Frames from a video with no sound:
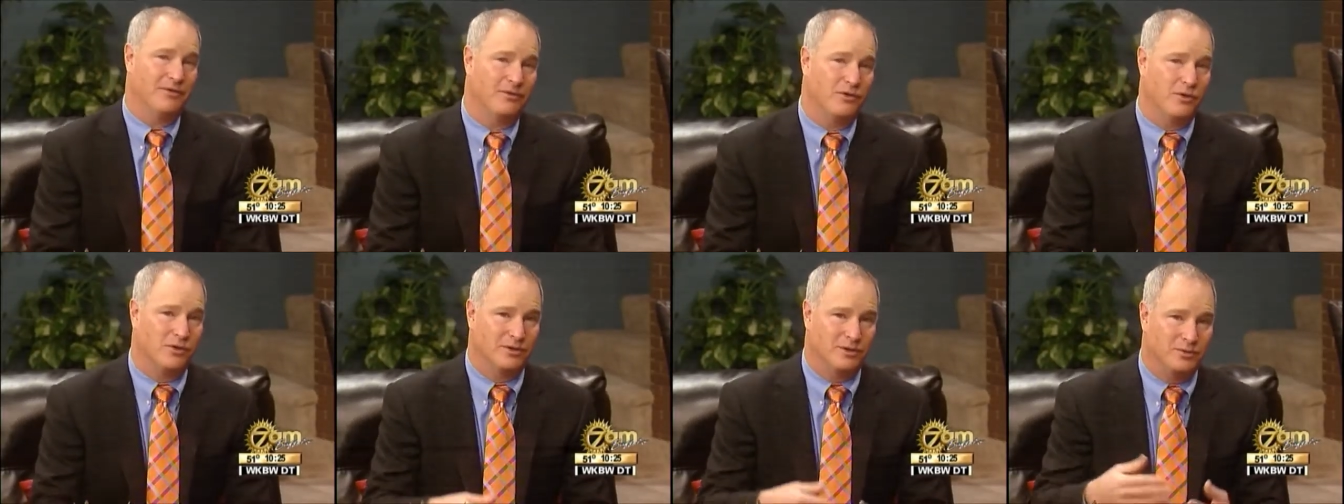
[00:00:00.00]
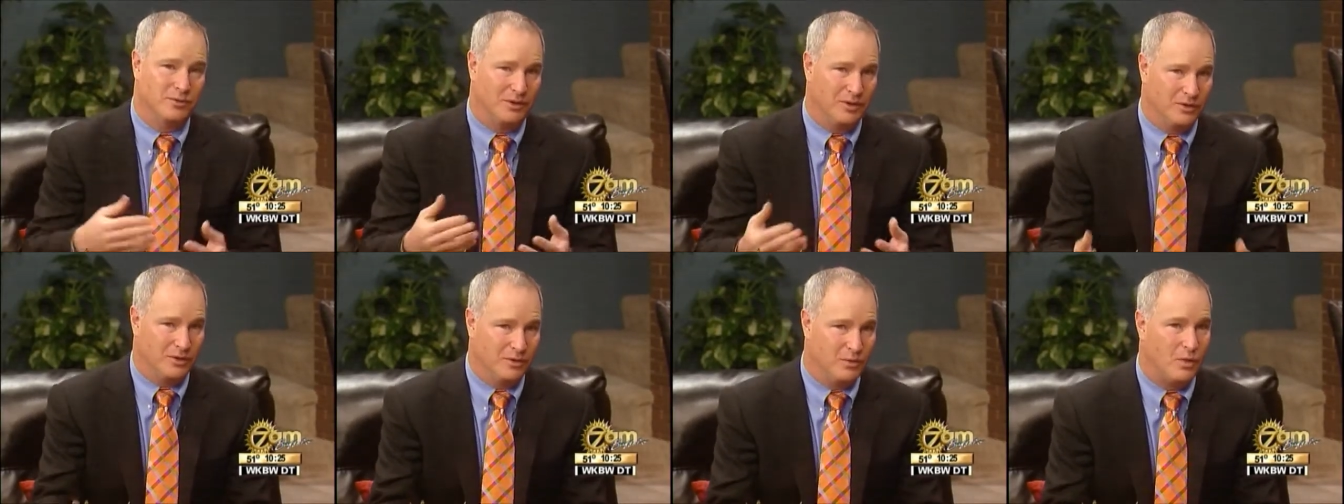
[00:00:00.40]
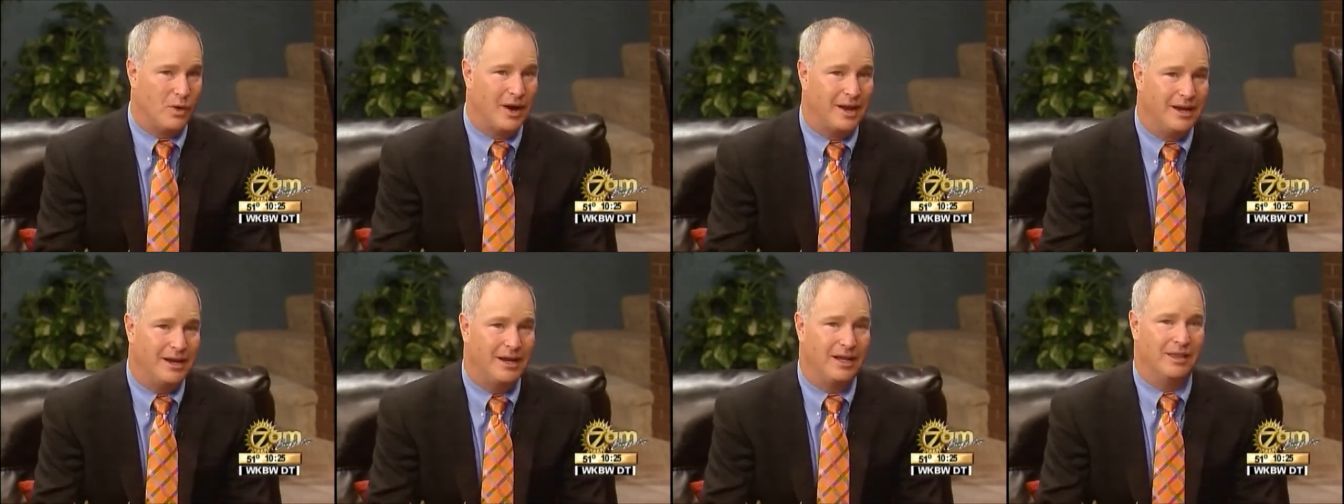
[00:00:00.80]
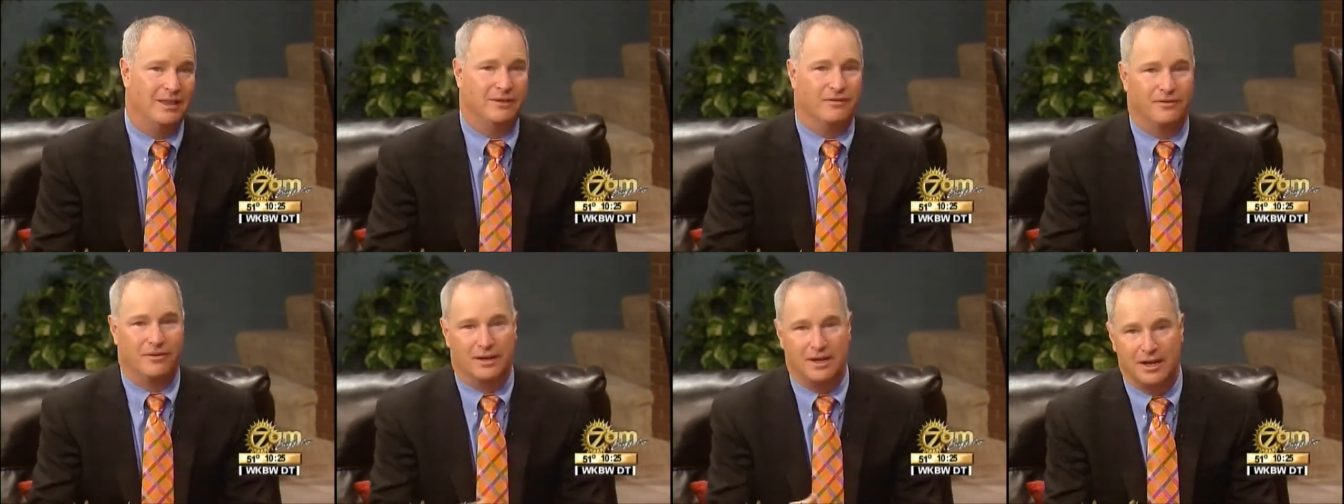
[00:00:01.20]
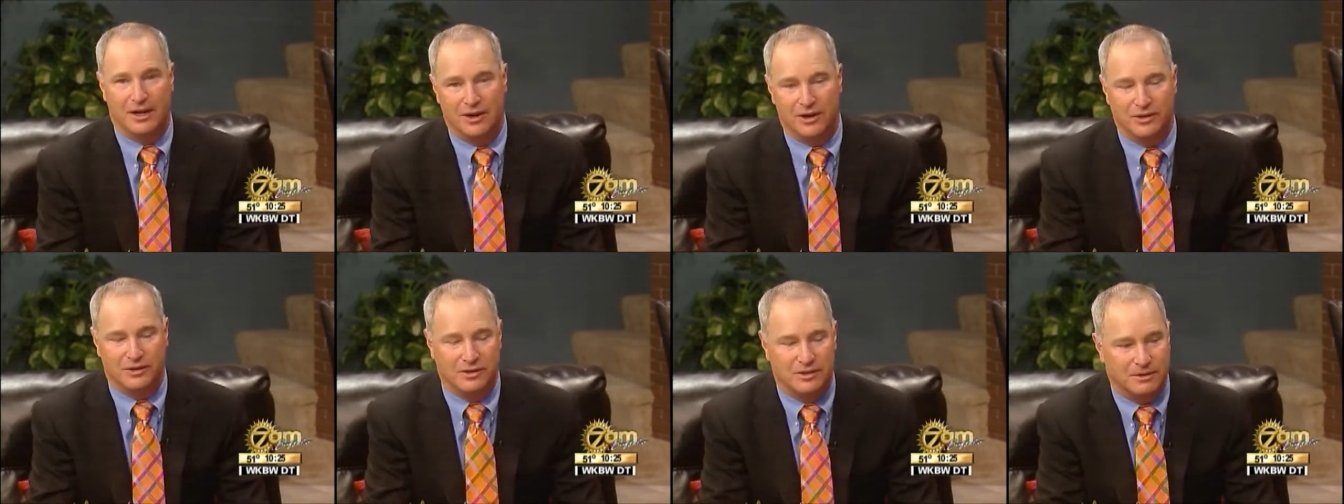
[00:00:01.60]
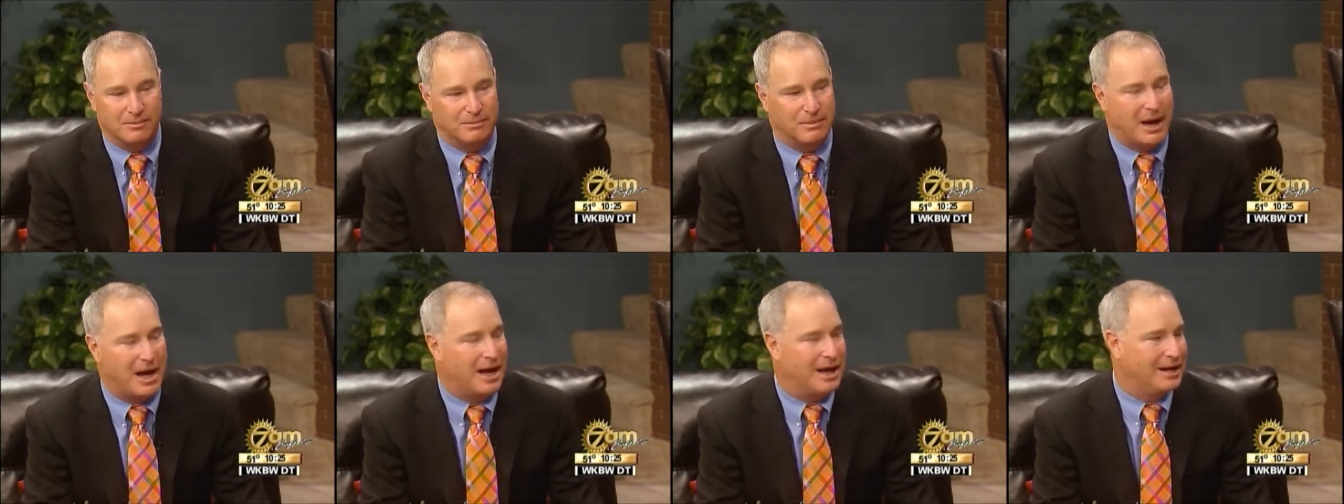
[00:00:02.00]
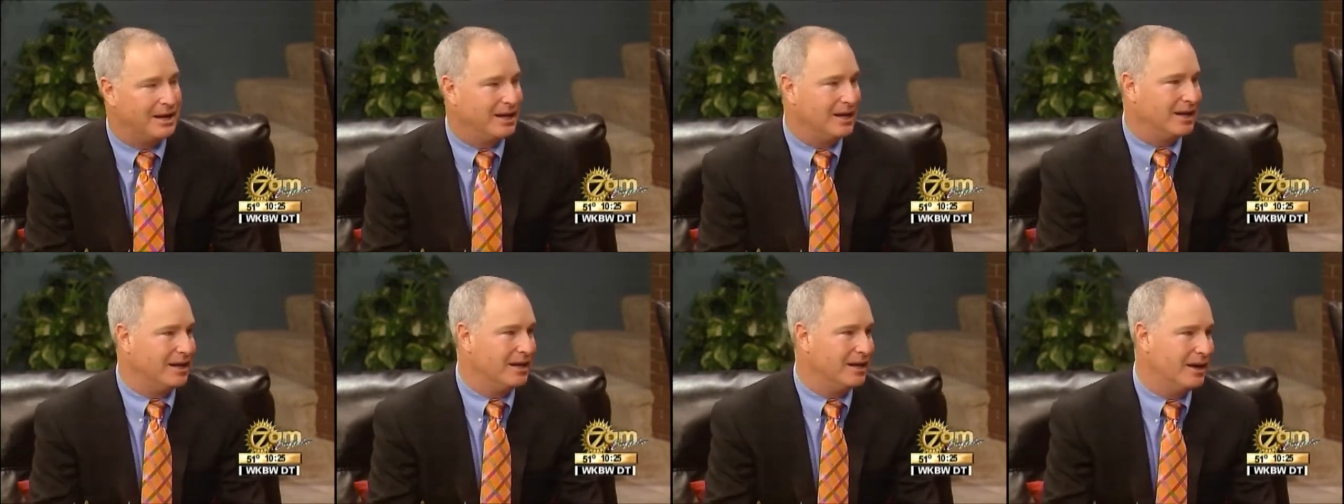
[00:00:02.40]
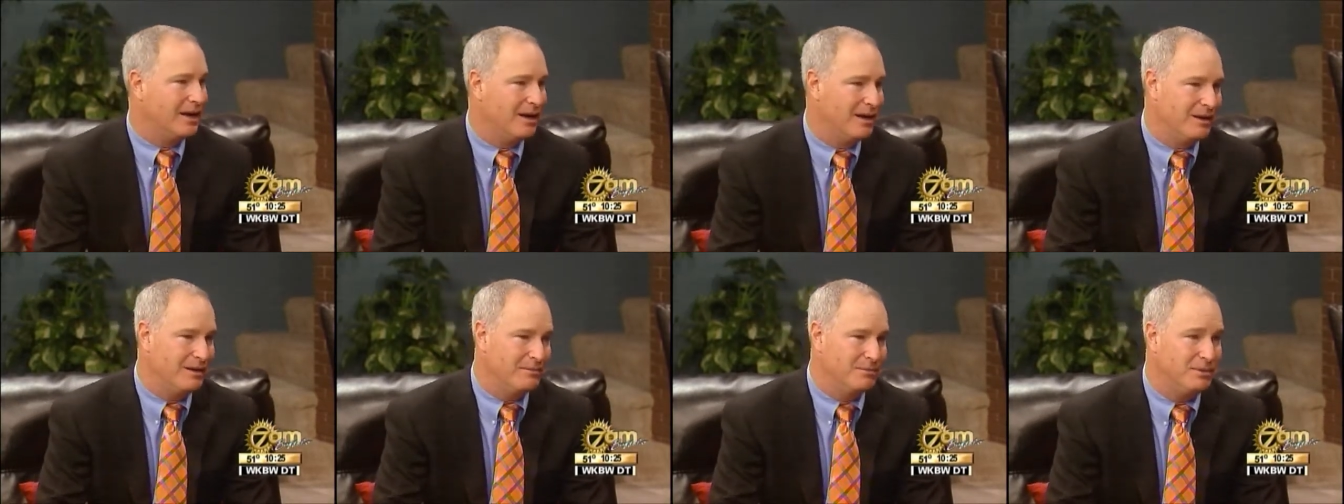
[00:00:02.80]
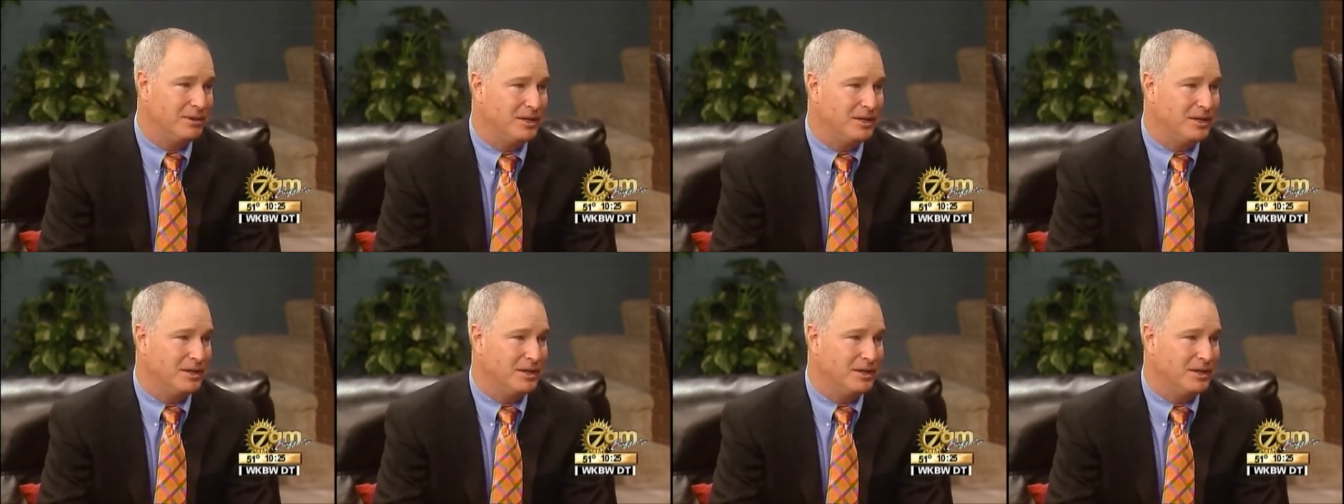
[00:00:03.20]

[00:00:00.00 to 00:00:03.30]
Of course, we do the whitening, the veneers, the bonding, uh,